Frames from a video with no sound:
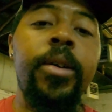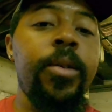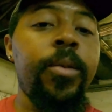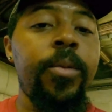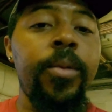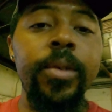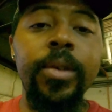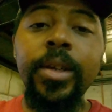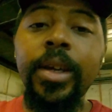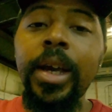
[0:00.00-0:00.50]

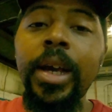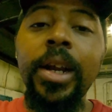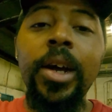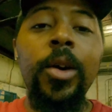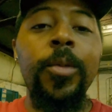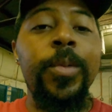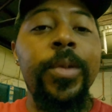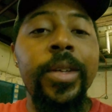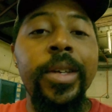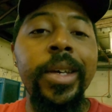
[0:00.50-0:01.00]
Once again,
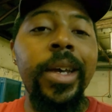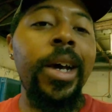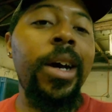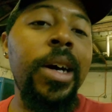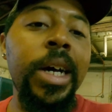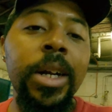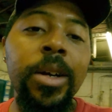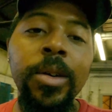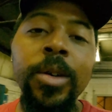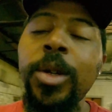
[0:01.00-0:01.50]
hope to see y'all
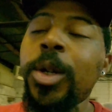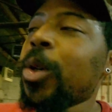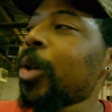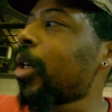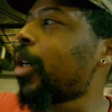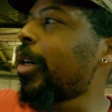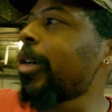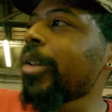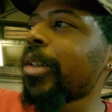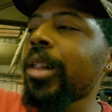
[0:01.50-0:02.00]
out on the
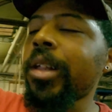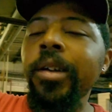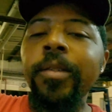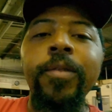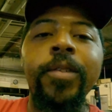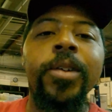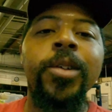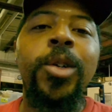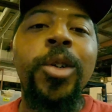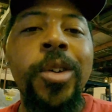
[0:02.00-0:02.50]
trails. Look
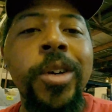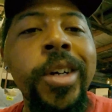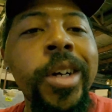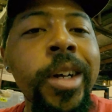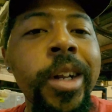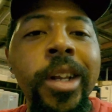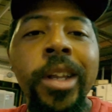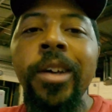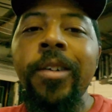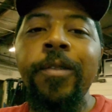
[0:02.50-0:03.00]
for the
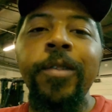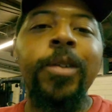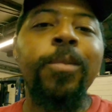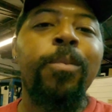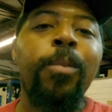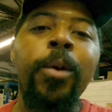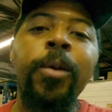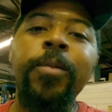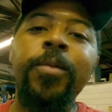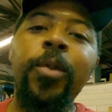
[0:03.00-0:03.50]
truck, look for the
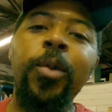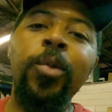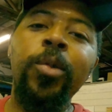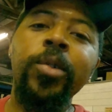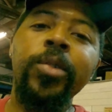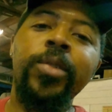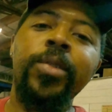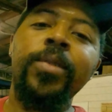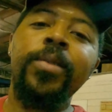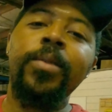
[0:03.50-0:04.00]
brute
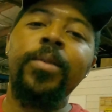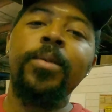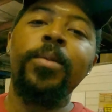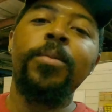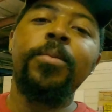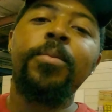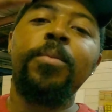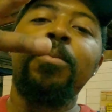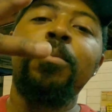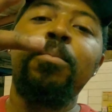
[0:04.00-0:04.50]
force.
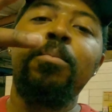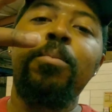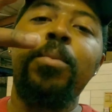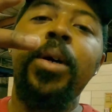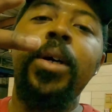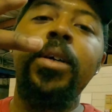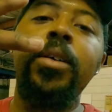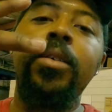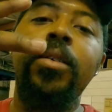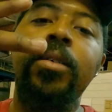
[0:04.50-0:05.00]

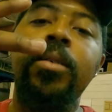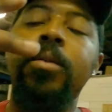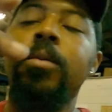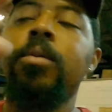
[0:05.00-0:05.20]
Peace.